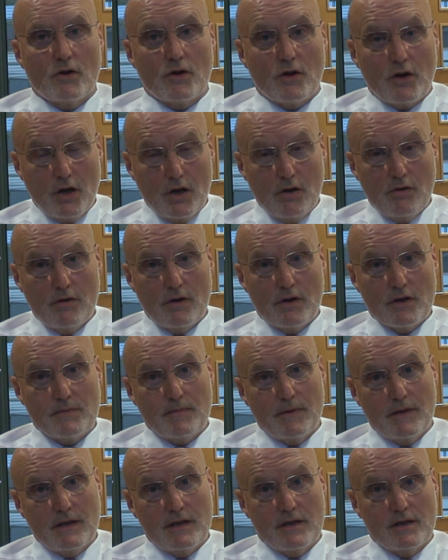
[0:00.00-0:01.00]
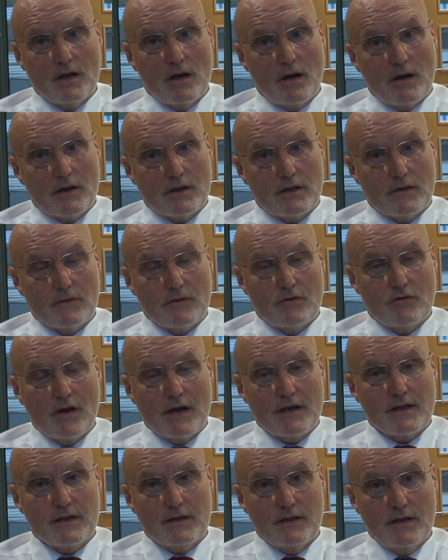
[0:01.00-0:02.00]
Cura has been designed to
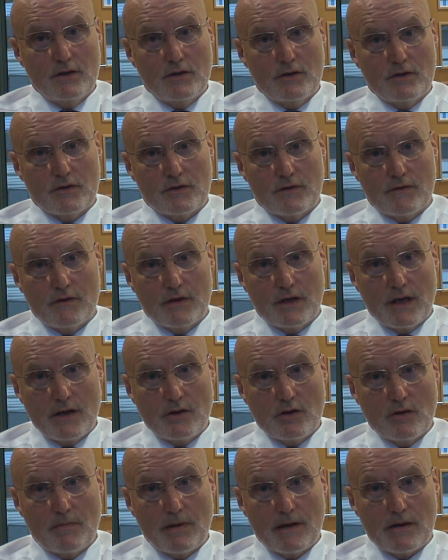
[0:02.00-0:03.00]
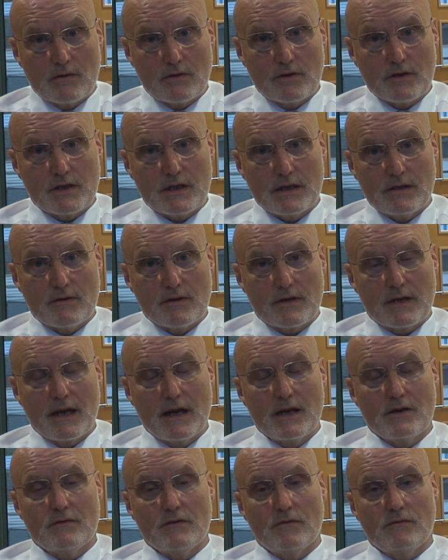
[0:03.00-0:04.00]
address the issues of the Daniel Pelker Serious
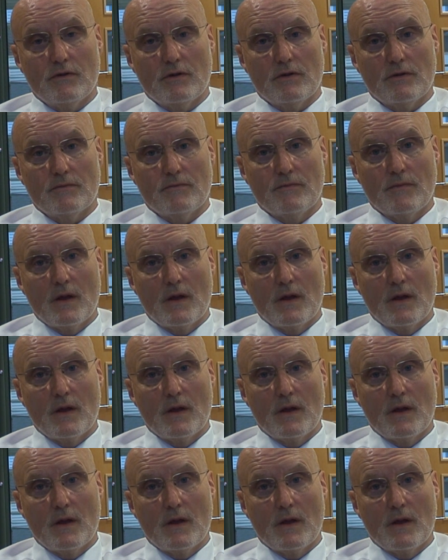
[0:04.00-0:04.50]
Case Review.